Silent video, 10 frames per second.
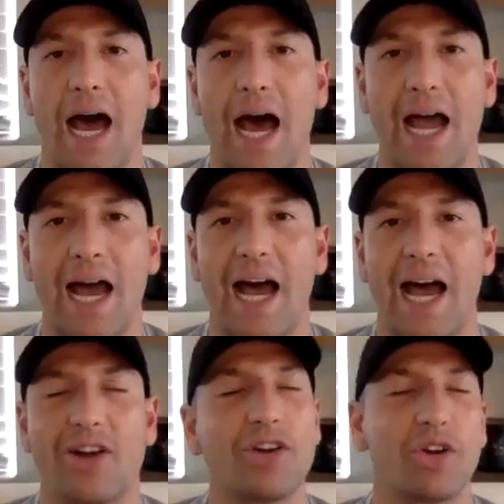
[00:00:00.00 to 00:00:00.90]
I
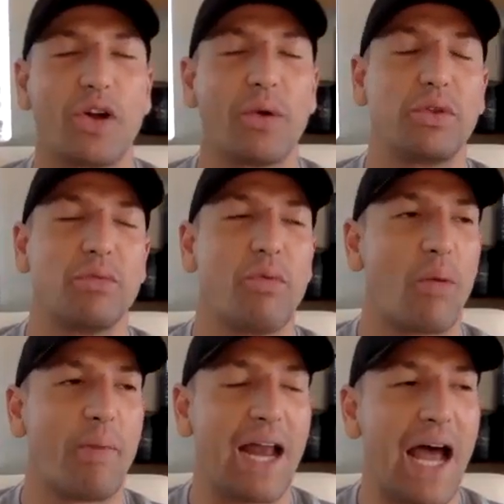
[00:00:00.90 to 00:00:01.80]
couldn't agree with you more, man.